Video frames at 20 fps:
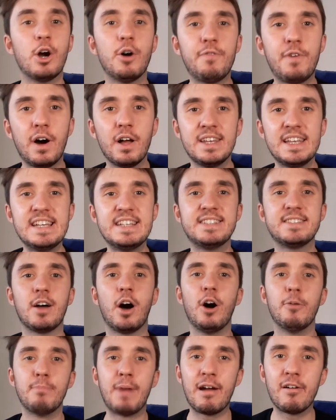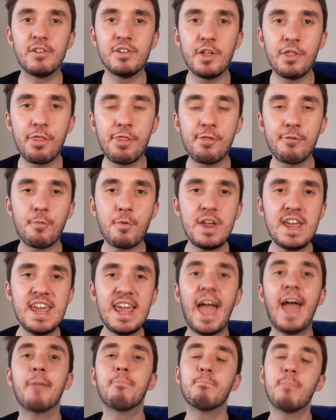off our list are Mariner
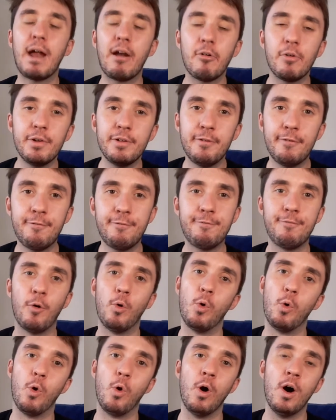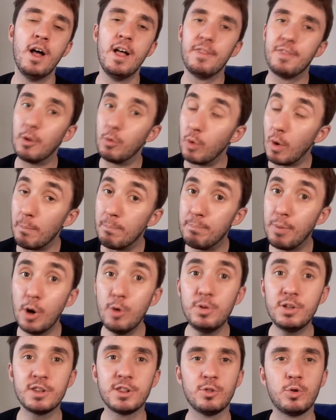3 and Mariner 4 that were
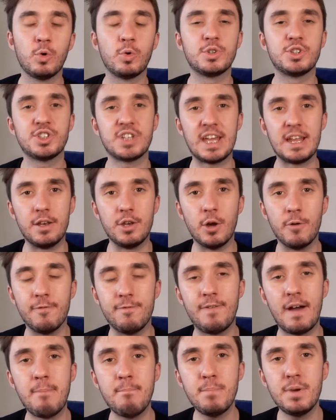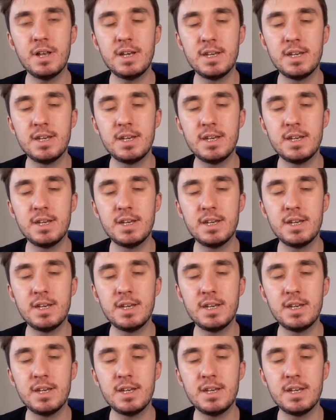both launched in November